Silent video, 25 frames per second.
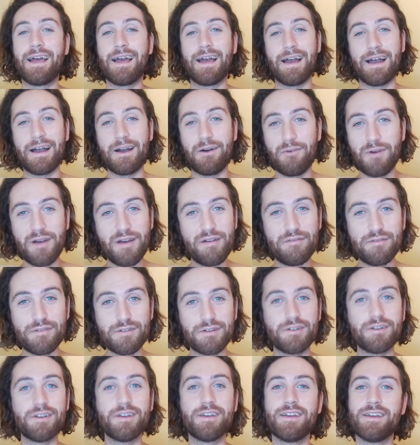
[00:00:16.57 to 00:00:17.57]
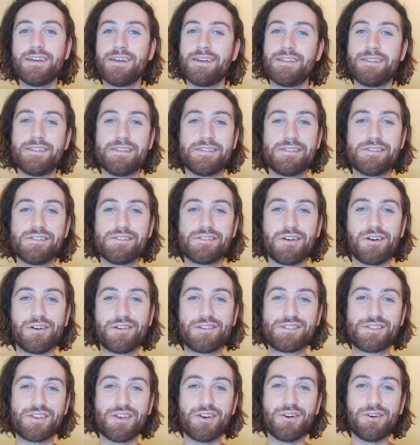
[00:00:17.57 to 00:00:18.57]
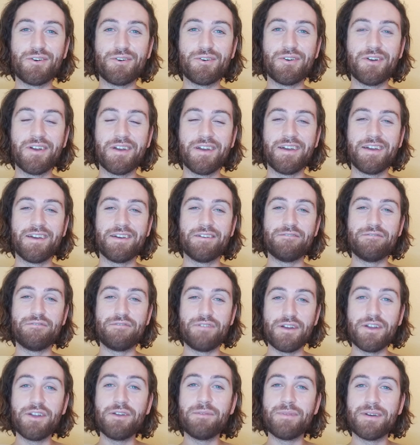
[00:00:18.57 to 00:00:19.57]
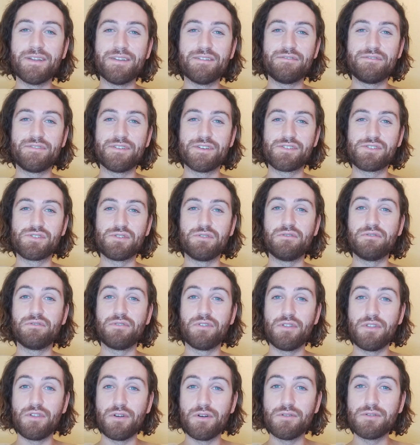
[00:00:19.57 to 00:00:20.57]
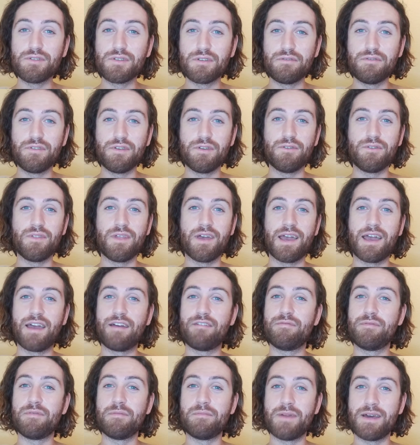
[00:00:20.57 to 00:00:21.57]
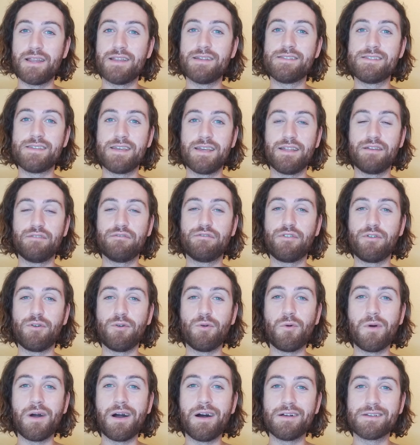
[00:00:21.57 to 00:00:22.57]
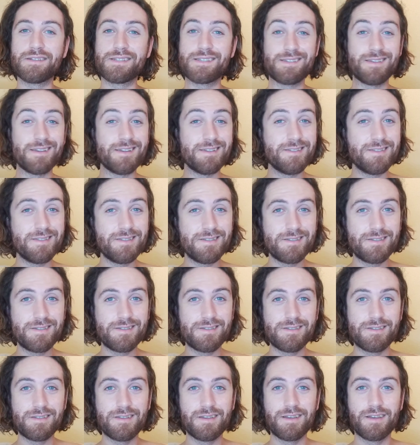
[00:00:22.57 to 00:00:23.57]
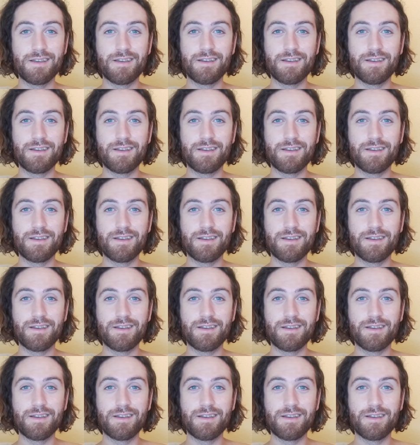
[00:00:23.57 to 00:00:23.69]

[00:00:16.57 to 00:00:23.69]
However, this is also very beneficial for those of you that have been meditating for a while, since